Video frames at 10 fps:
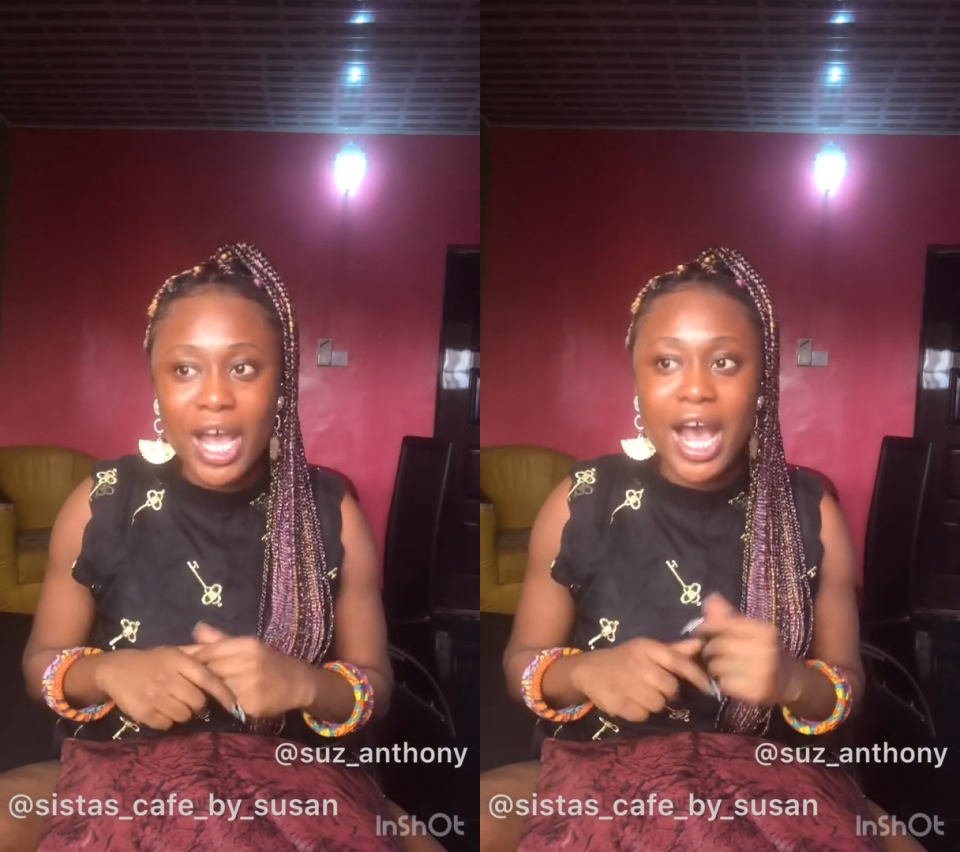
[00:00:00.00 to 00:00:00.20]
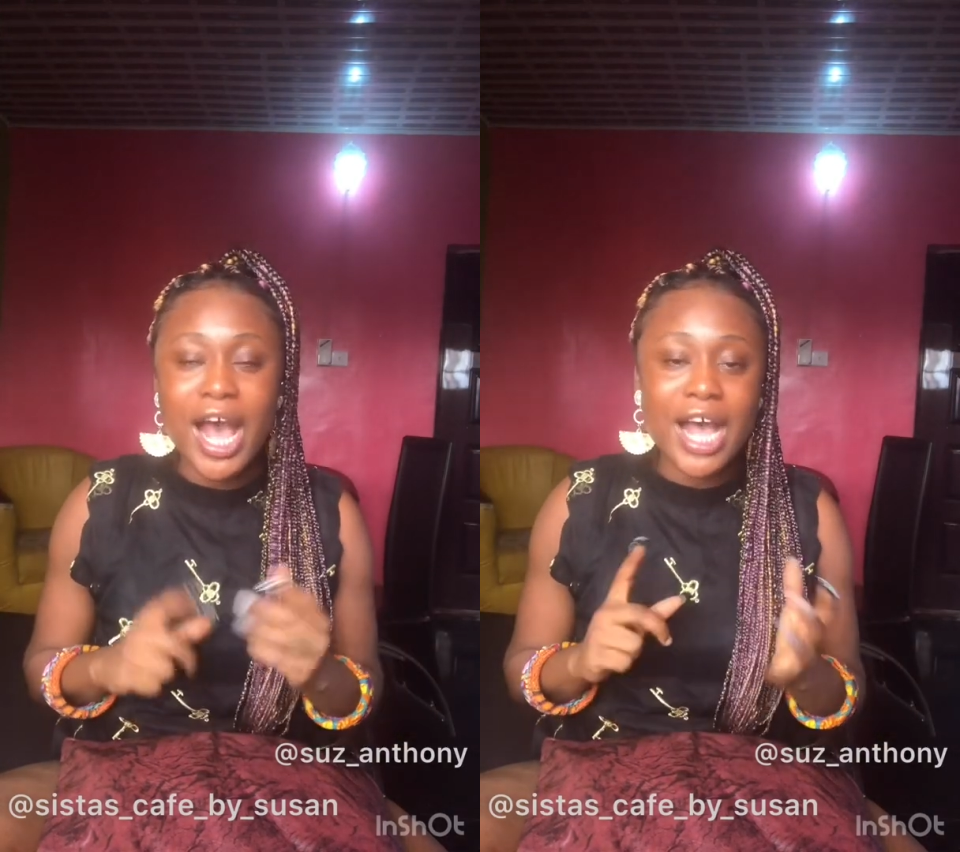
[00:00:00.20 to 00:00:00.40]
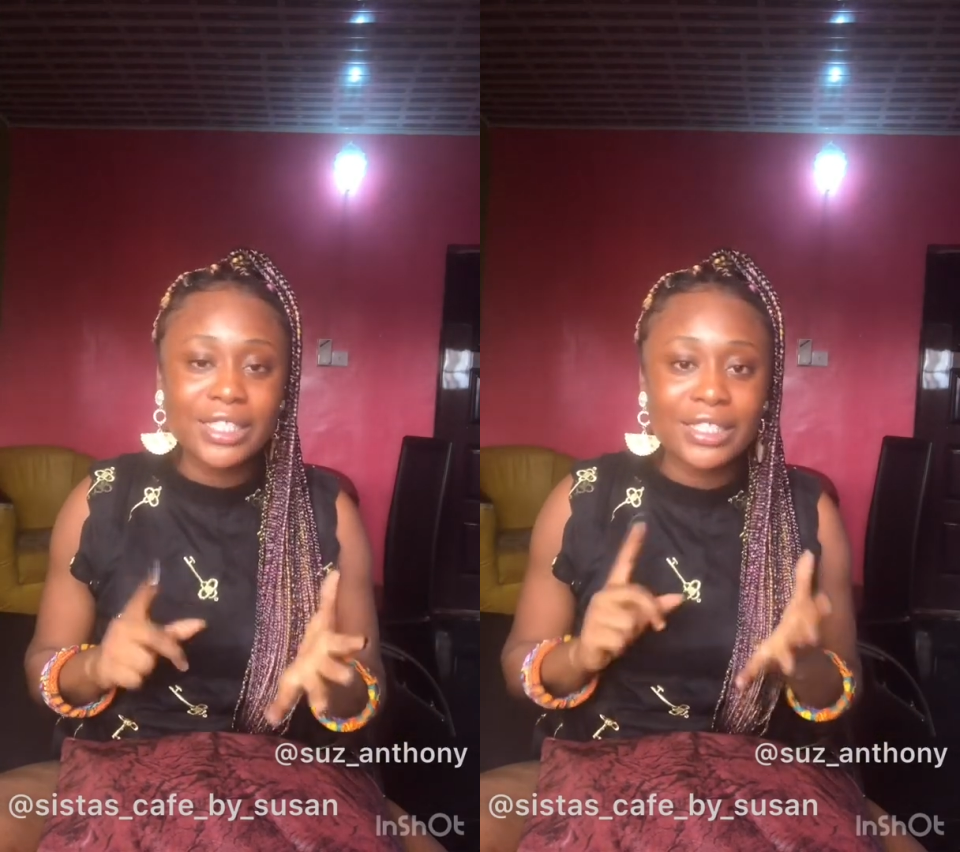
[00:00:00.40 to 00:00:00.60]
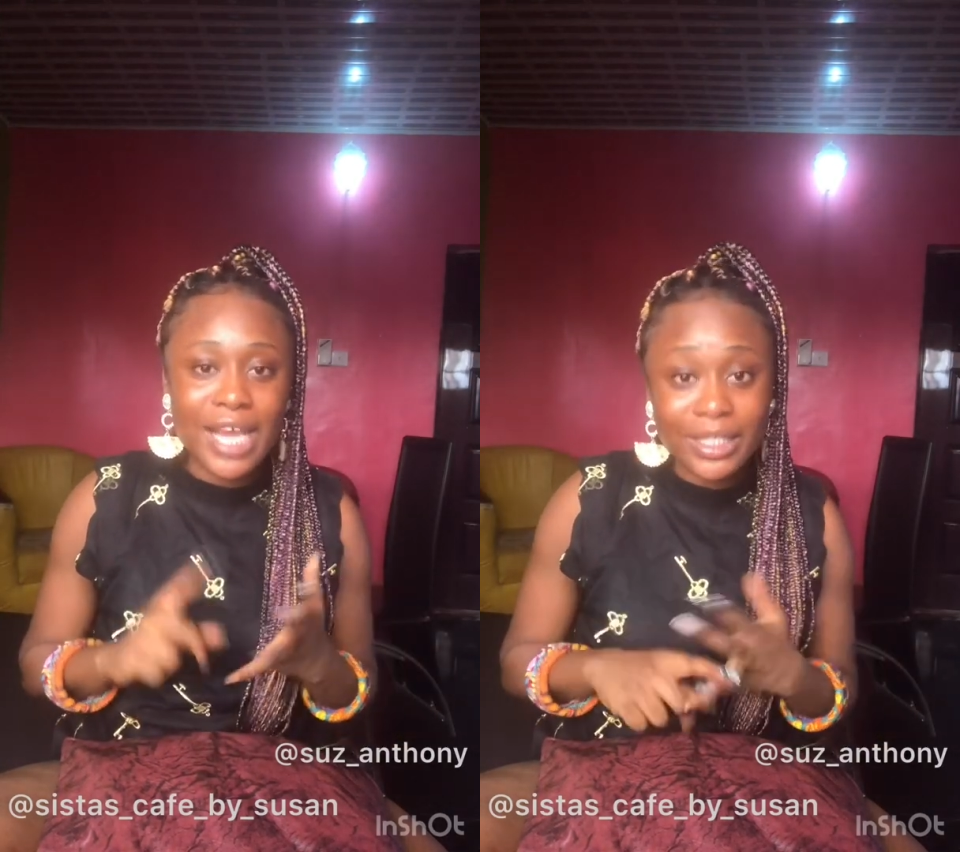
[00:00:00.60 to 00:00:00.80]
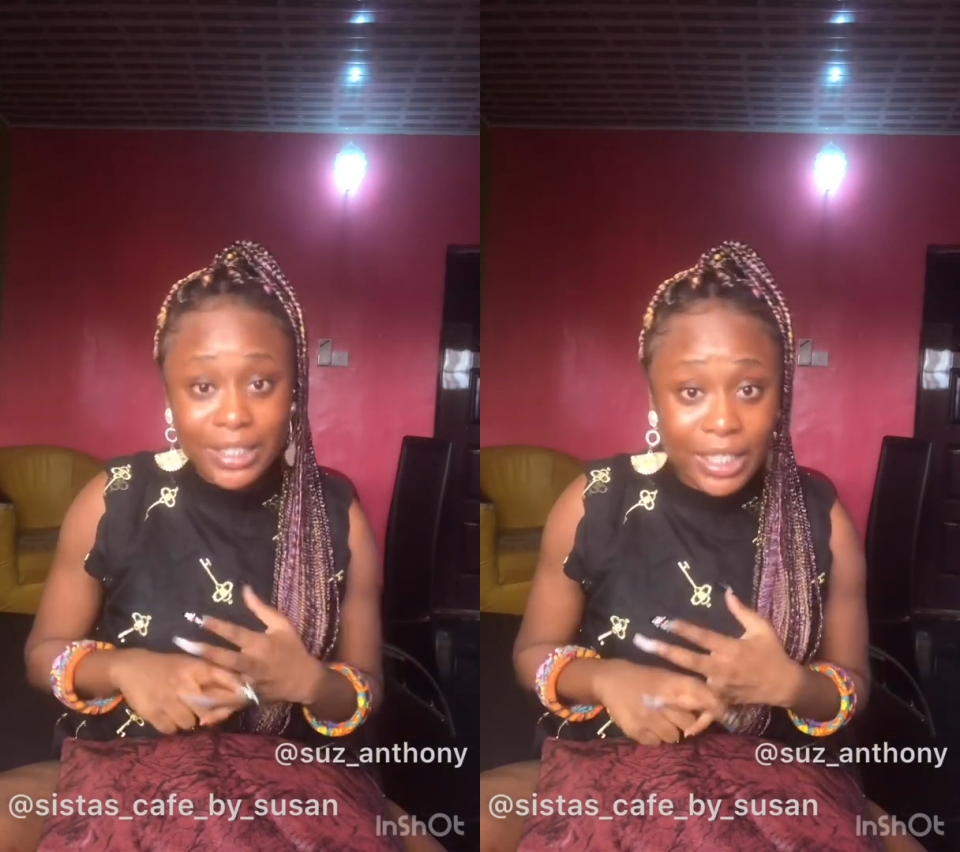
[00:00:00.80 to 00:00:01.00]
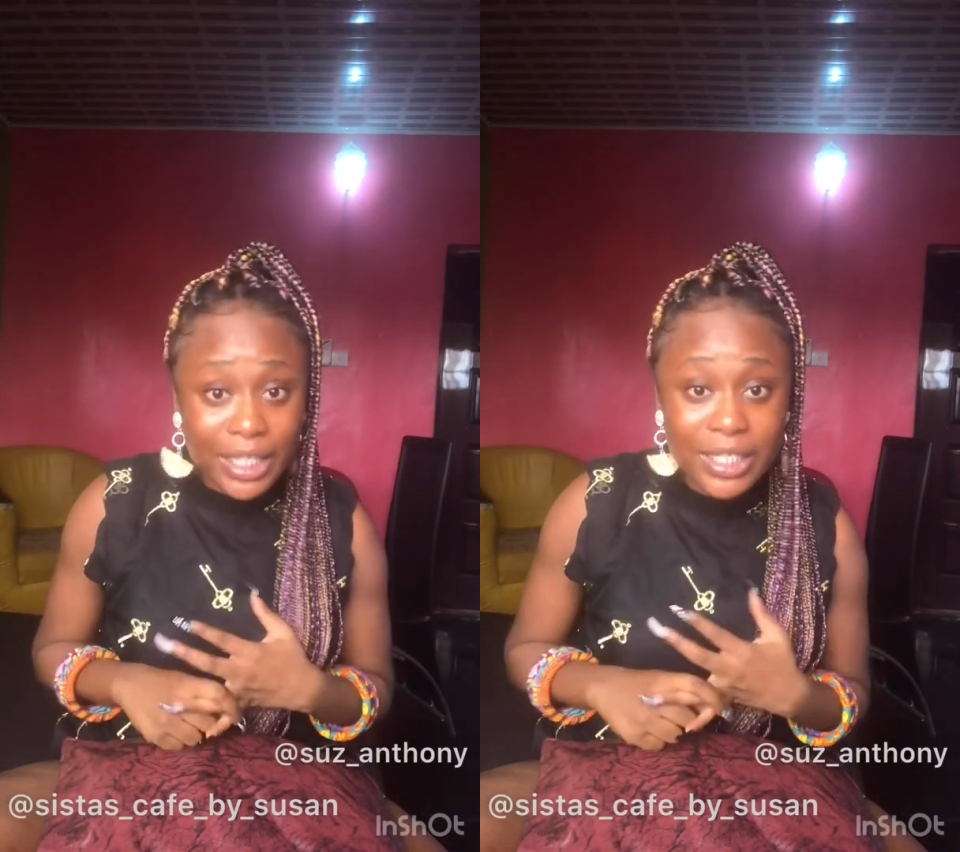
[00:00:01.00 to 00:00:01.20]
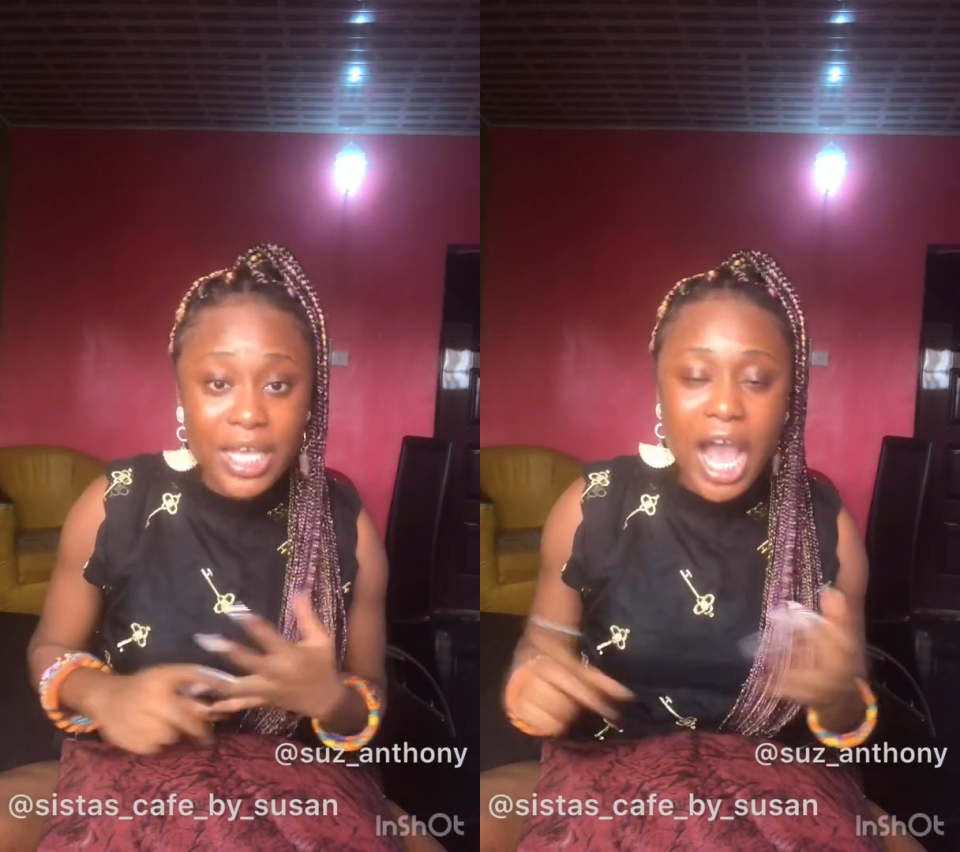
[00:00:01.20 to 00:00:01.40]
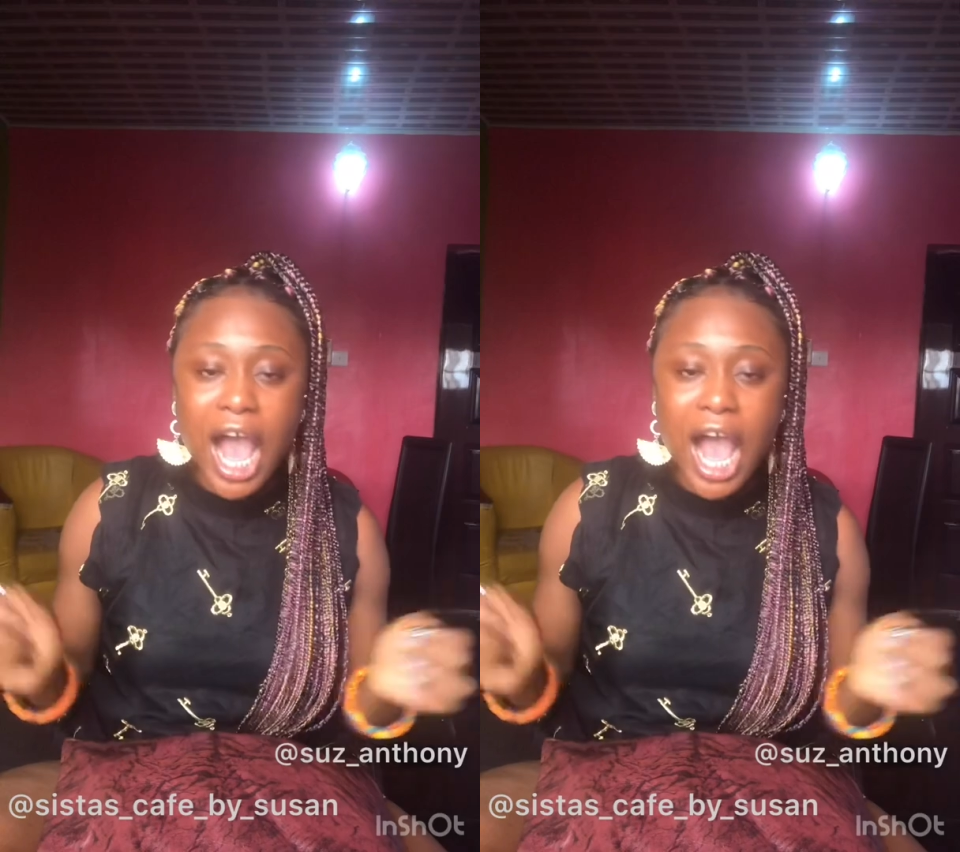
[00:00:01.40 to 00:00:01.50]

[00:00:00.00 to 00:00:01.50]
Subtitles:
and that is